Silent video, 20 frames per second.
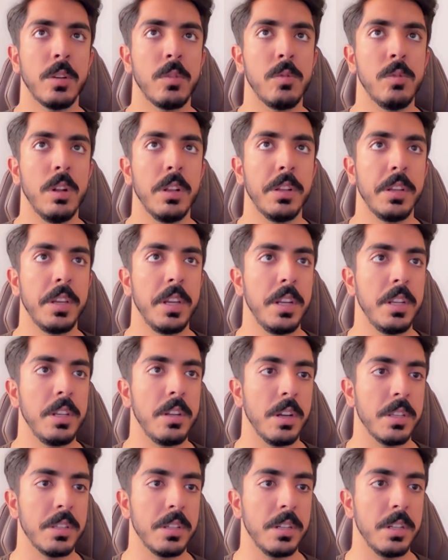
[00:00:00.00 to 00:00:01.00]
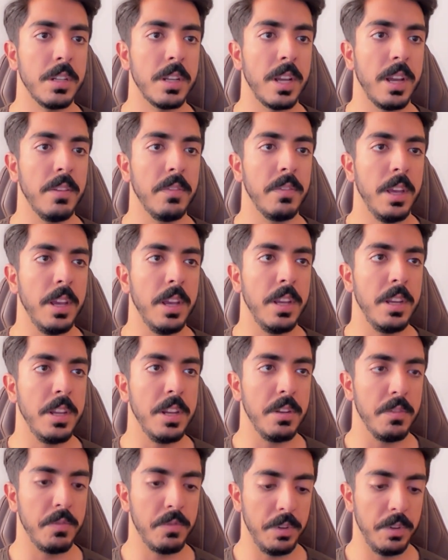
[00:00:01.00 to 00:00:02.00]
quality doesn't have any
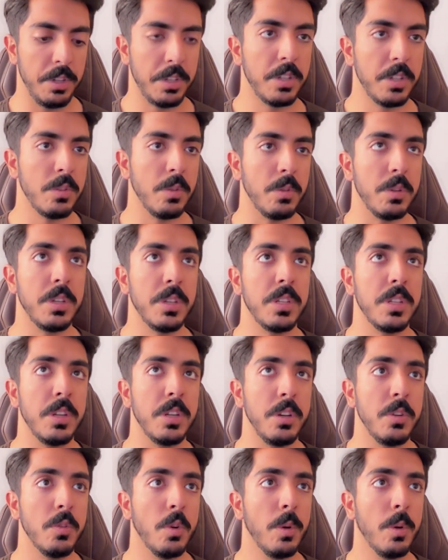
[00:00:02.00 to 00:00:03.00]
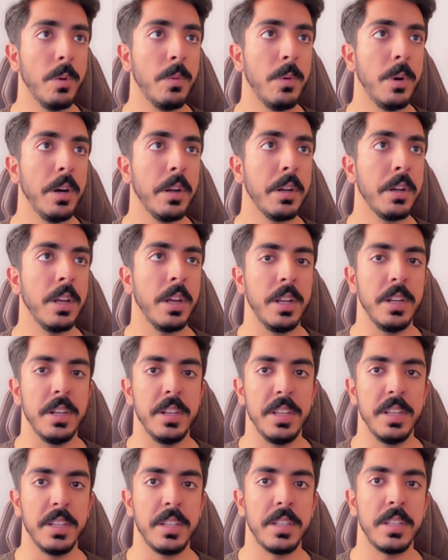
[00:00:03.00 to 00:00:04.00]
difference. So this is the normal one and
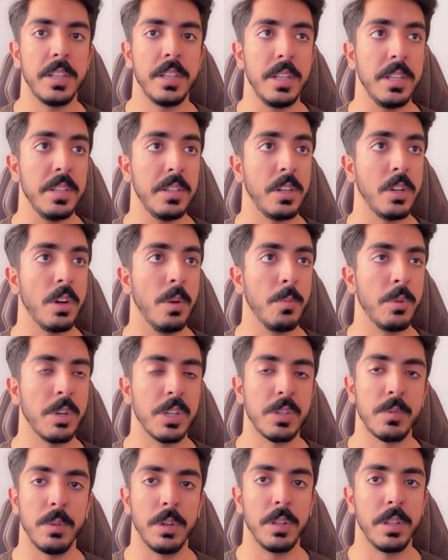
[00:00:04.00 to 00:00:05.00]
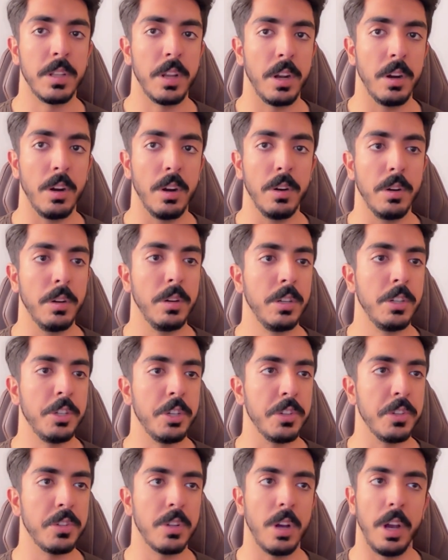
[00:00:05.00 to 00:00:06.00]
this is the compressed one. They are
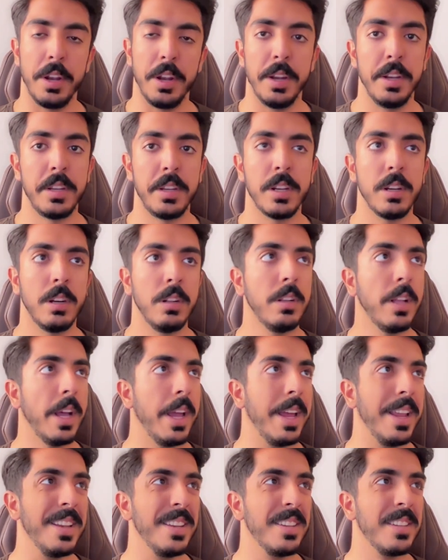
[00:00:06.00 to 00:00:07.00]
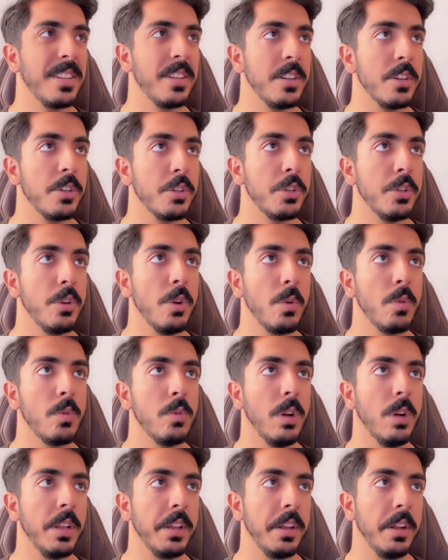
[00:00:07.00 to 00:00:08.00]
just identical and there's no
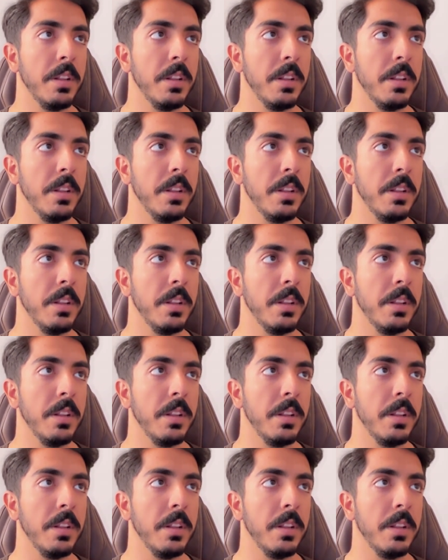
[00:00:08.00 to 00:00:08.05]
quality